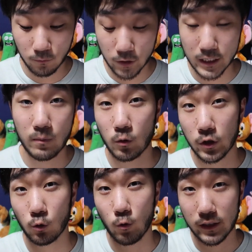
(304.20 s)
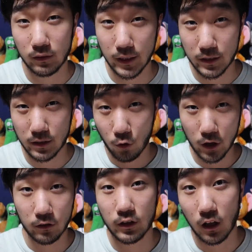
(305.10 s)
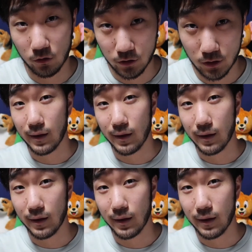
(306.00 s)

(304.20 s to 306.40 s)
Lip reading: for example, your rent is $300,